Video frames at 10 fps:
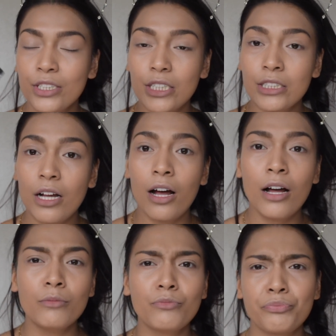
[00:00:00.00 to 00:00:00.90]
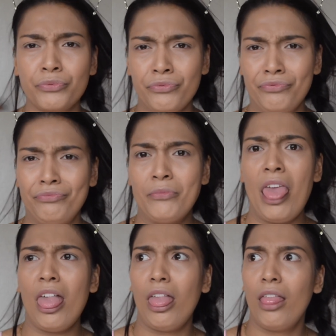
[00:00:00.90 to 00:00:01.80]

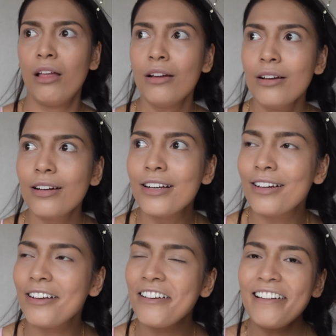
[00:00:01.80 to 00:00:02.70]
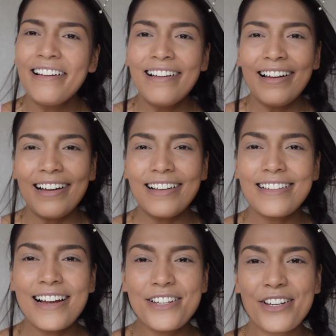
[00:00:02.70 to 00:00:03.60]

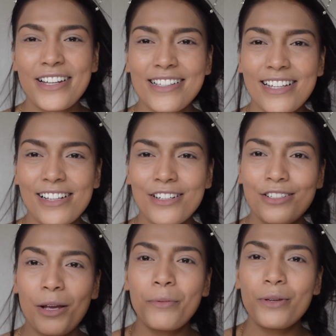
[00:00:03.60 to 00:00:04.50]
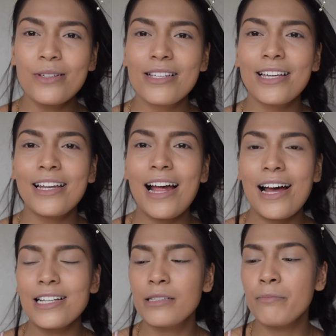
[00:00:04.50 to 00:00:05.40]
It's actually a concealer, so I'm using it
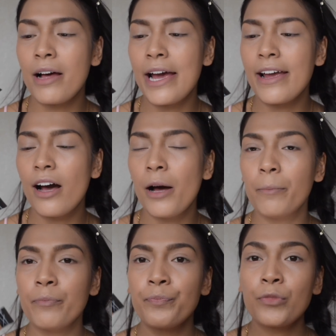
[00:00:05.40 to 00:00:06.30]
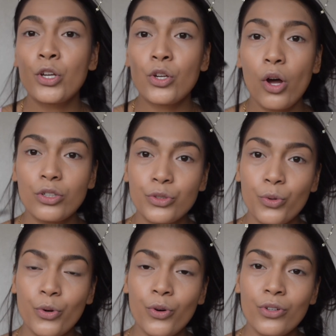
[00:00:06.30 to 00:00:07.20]
as my
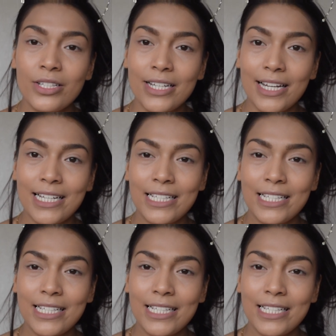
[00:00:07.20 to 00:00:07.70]
contour stick.